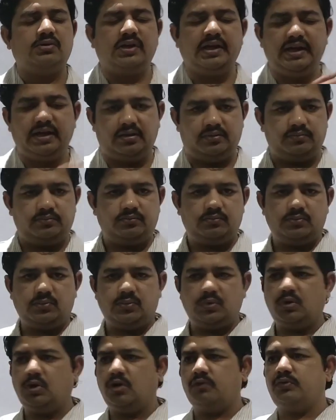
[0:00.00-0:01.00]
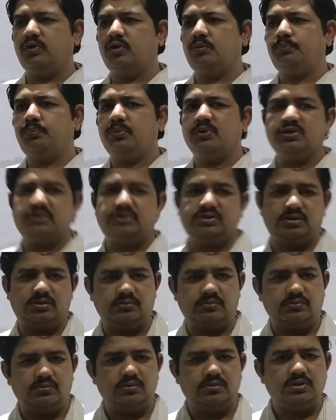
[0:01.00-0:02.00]
thing, of a
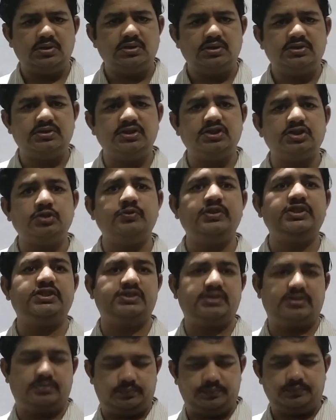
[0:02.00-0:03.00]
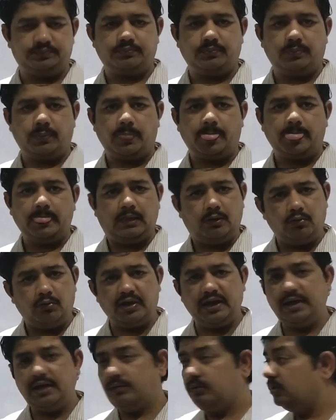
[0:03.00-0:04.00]
person, situation.
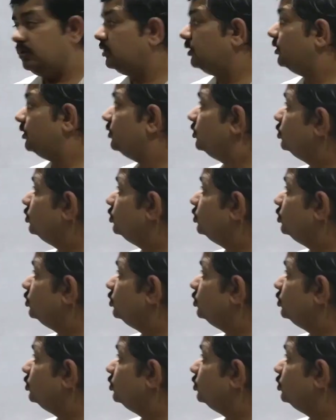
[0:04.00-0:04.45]
Okay,